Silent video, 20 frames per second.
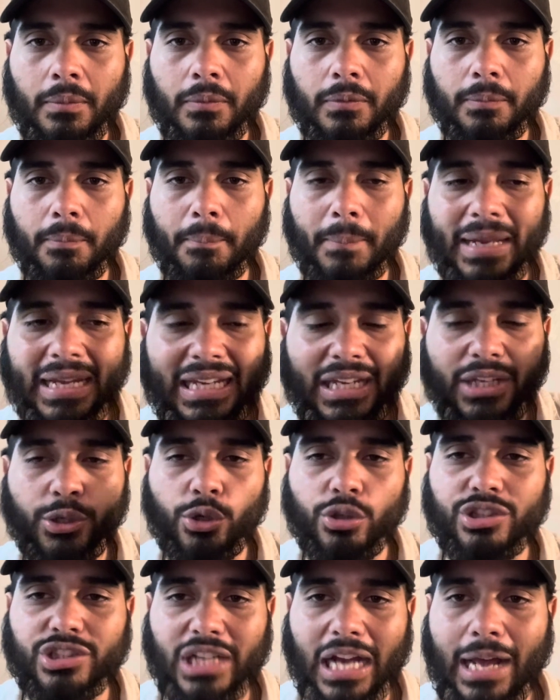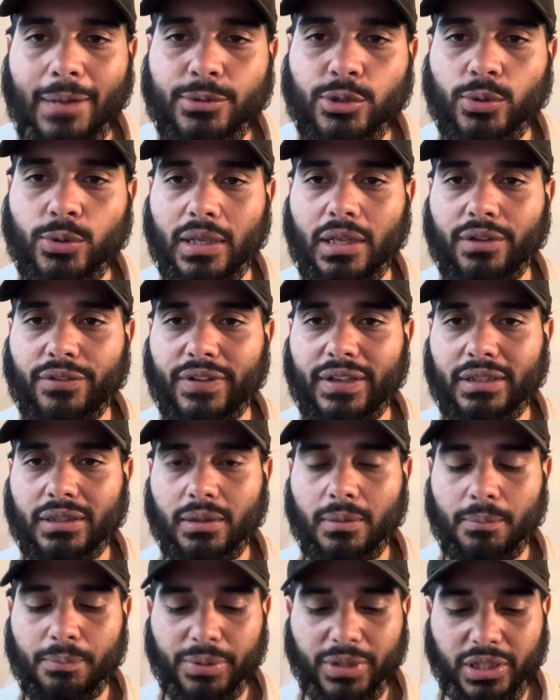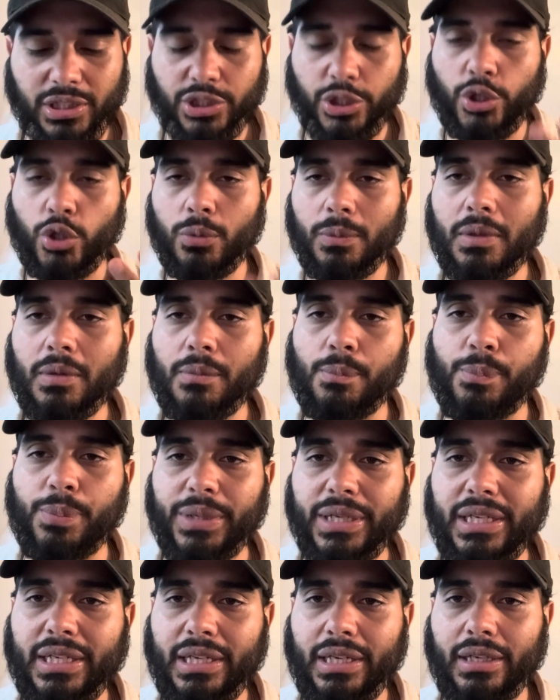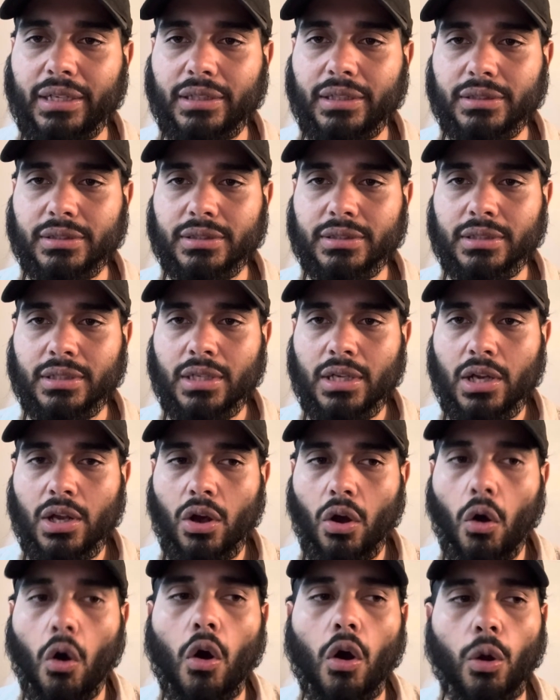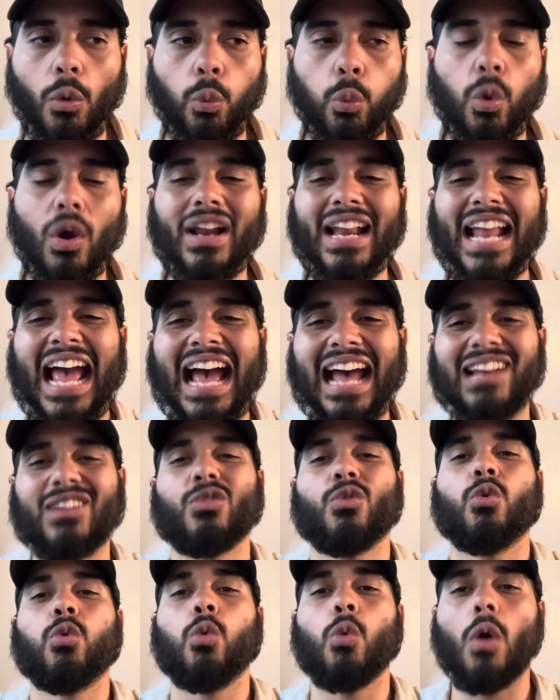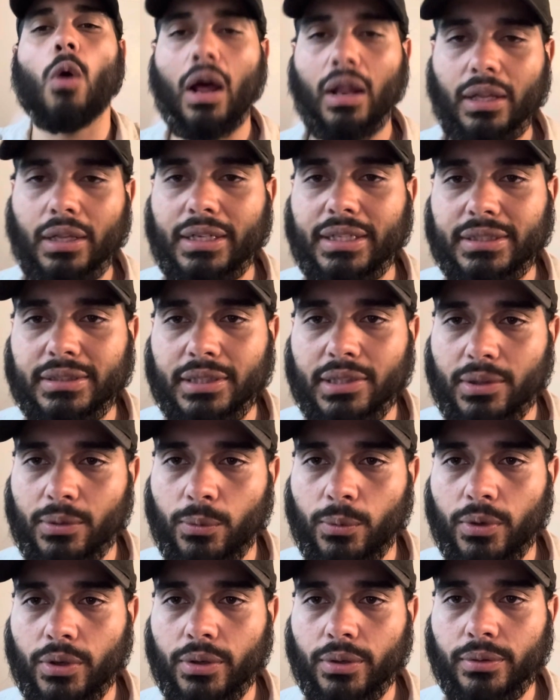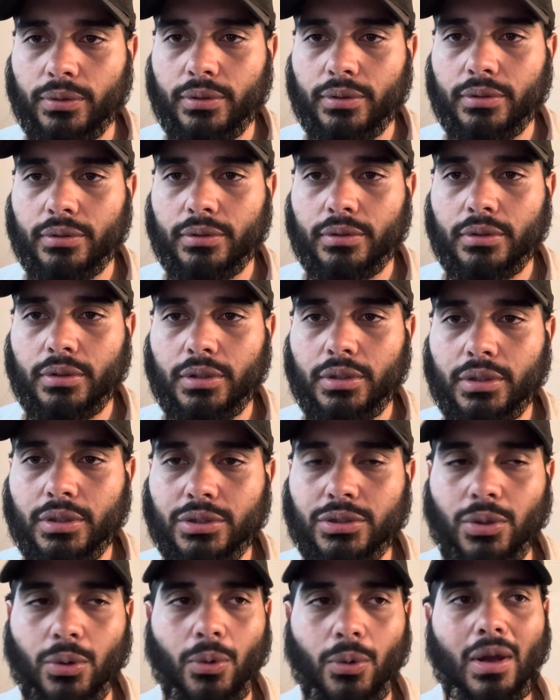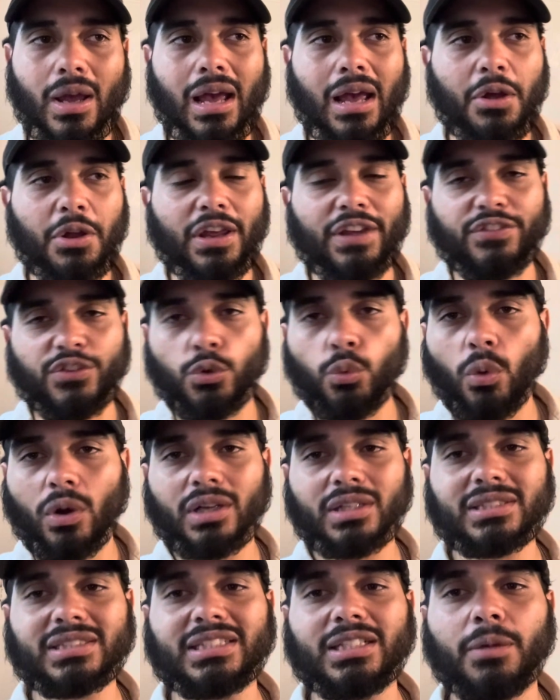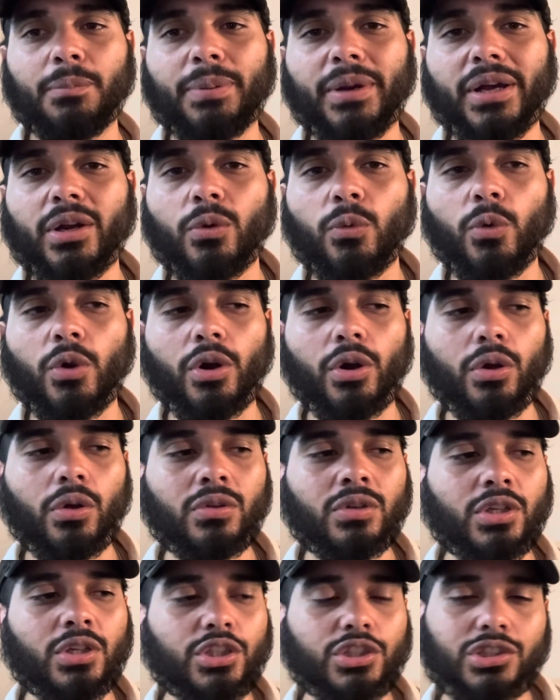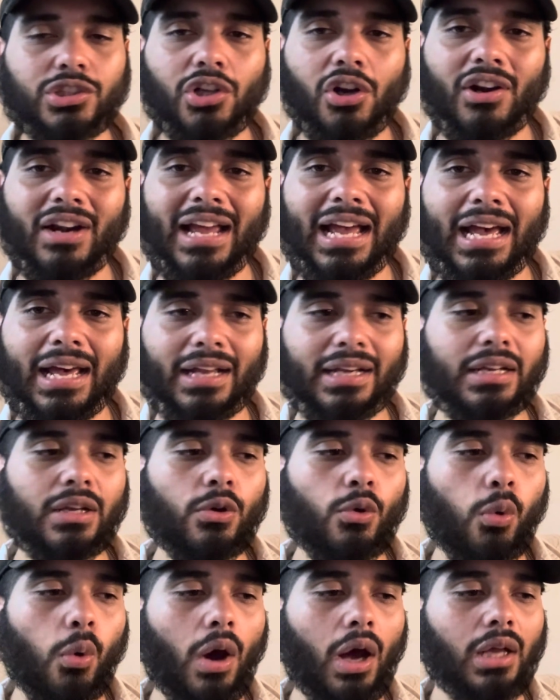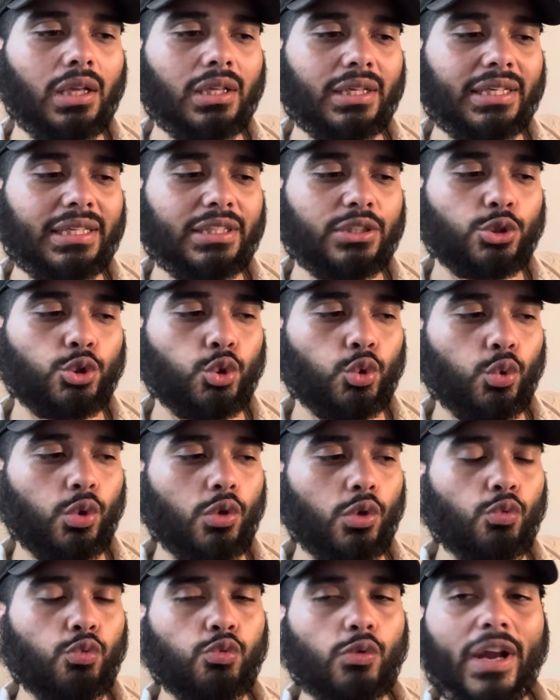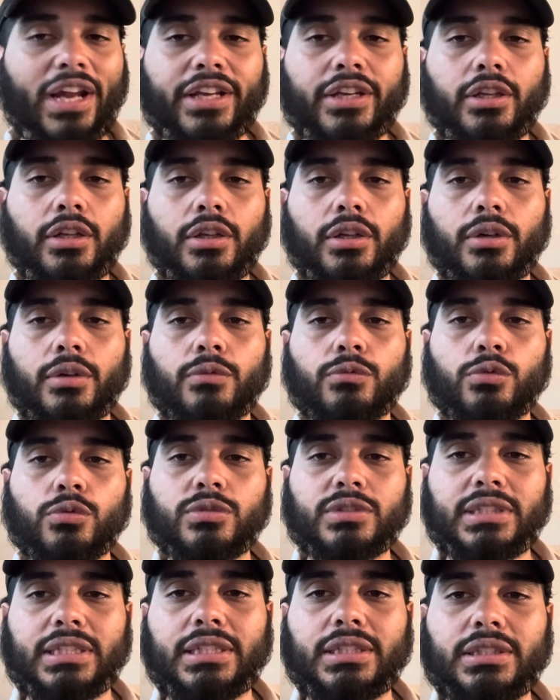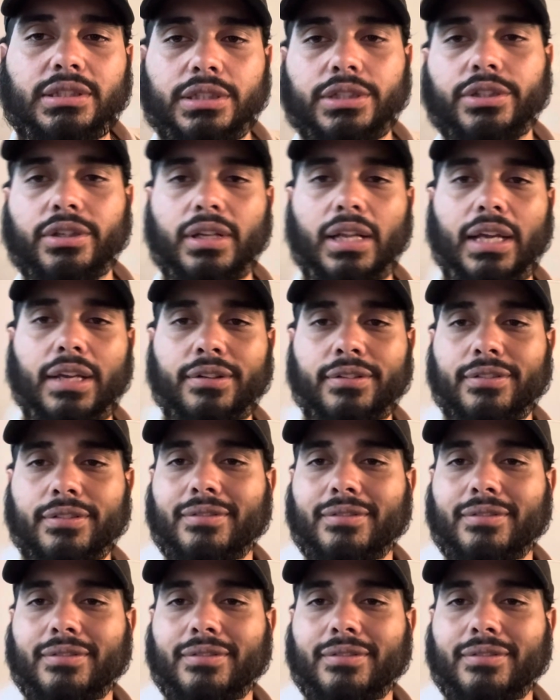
Make it your job to elevate them because human beings are what add quality to the world. So if you want to see a better world, start adding quality to the regular routines in your life.